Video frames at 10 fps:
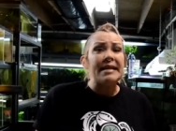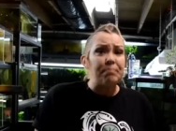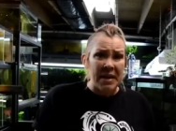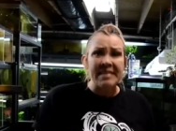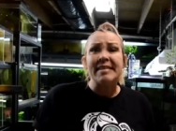
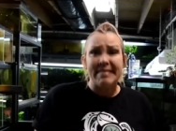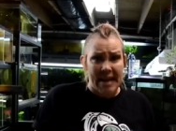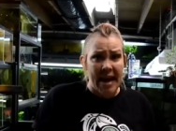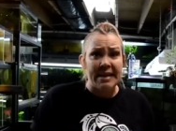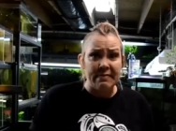basically
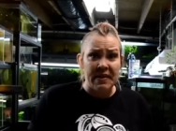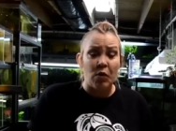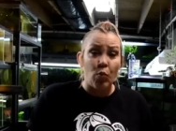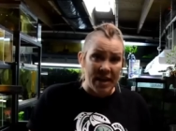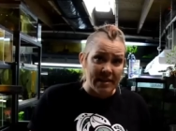
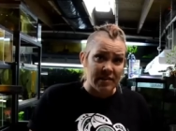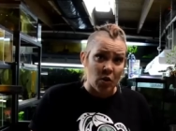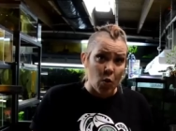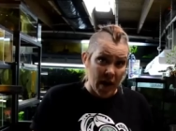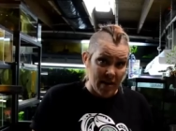anything we as an
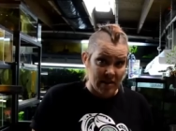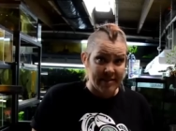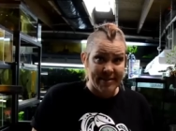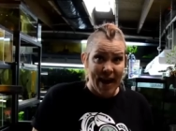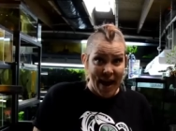aquarist
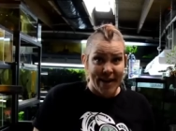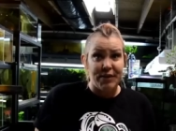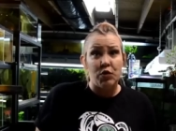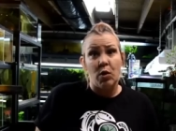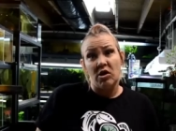add
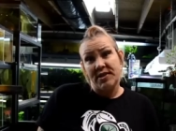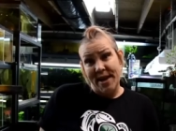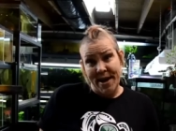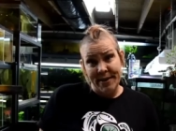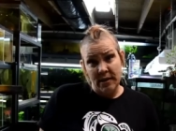to our
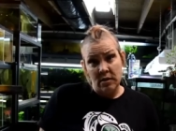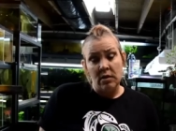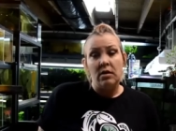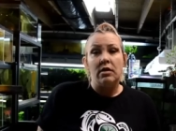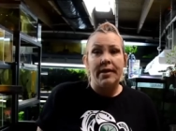tank
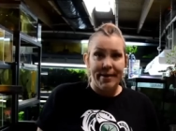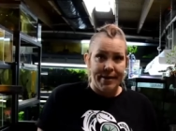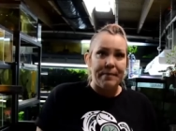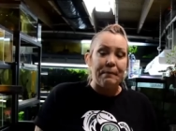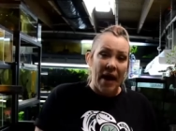can
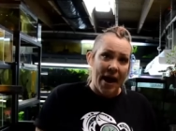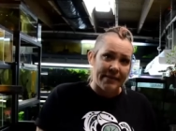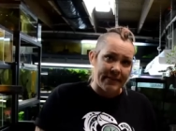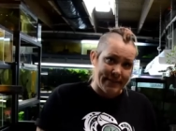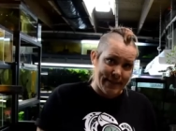
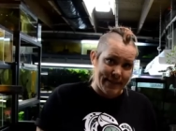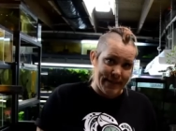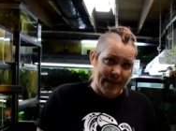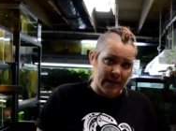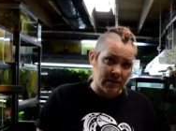impact the
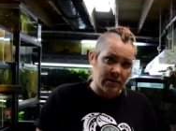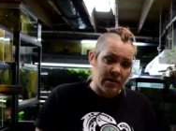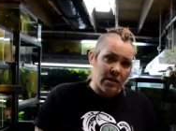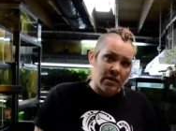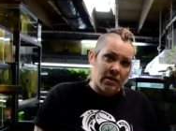TDS.
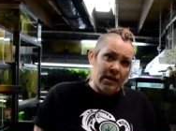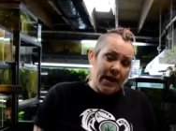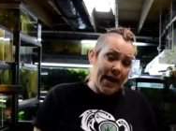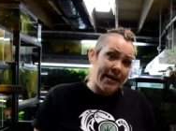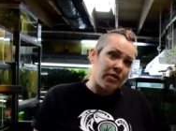
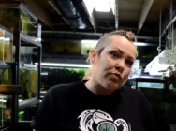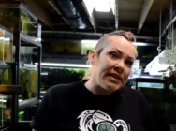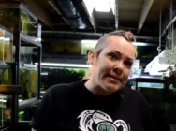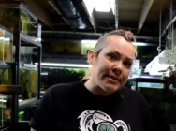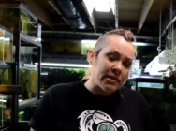And the
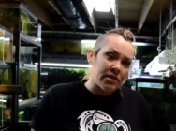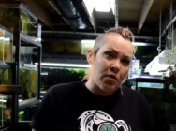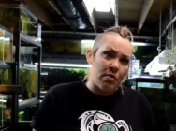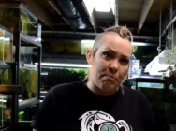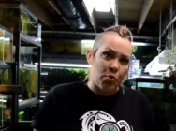reason it's
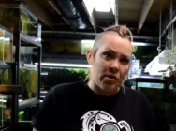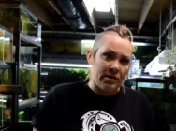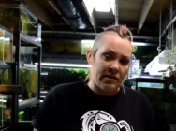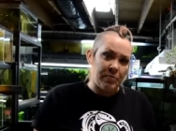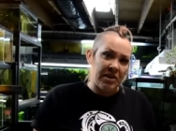so important
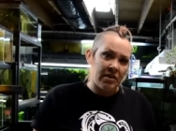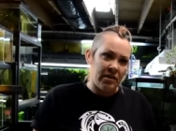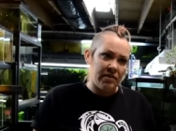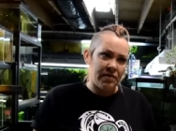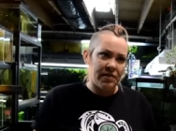is
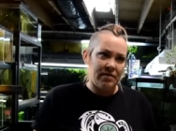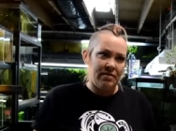because